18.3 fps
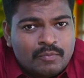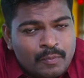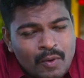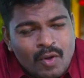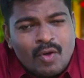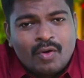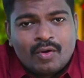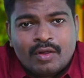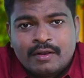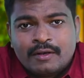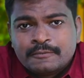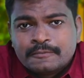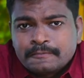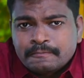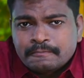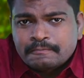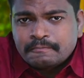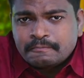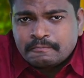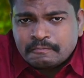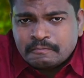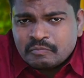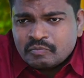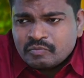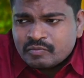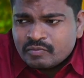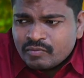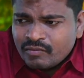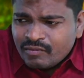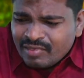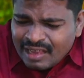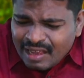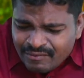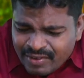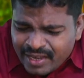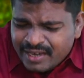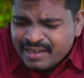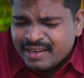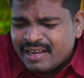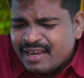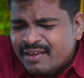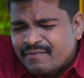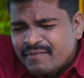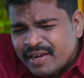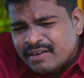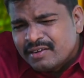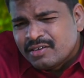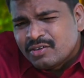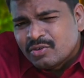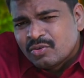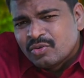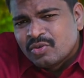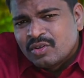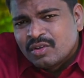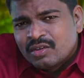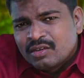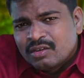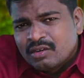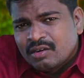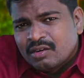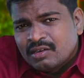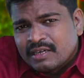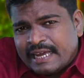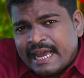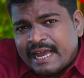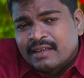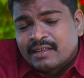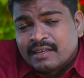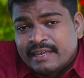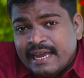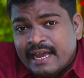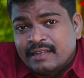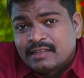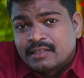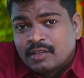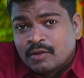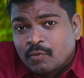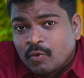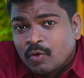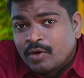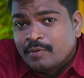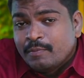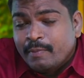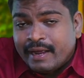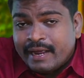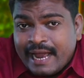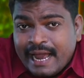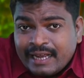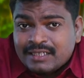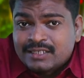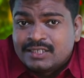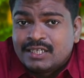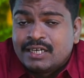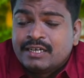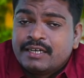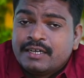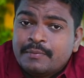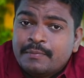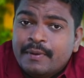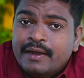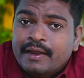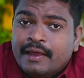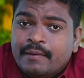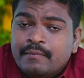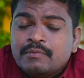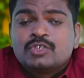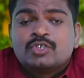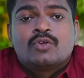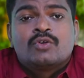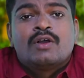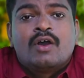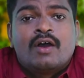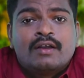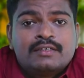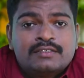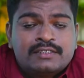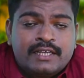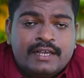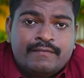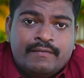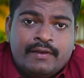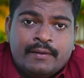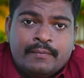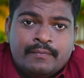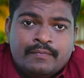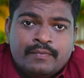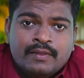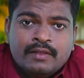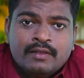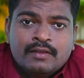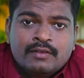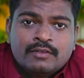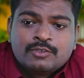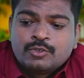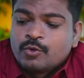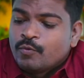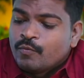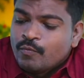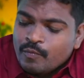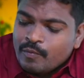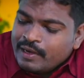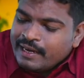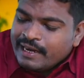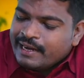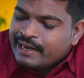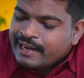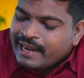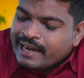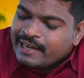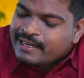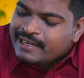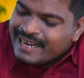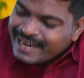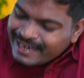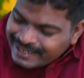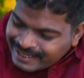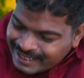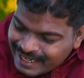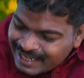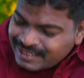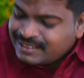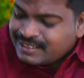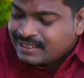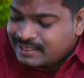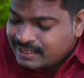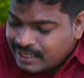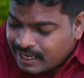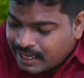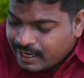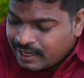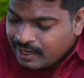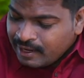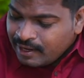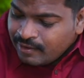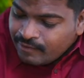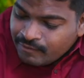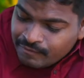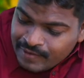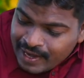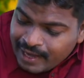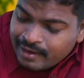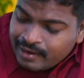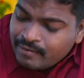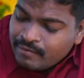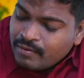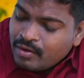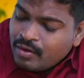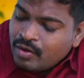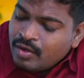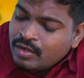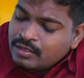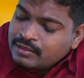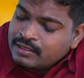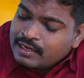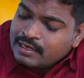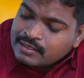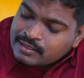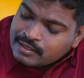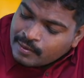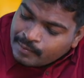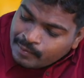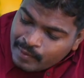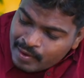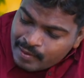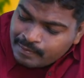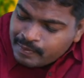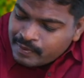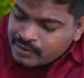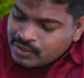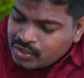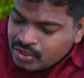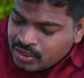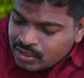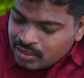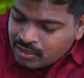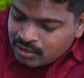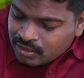Paul, when he went to gather the wood, by accident it bit him, so God saved him. So it tells us that wherever there is a purpose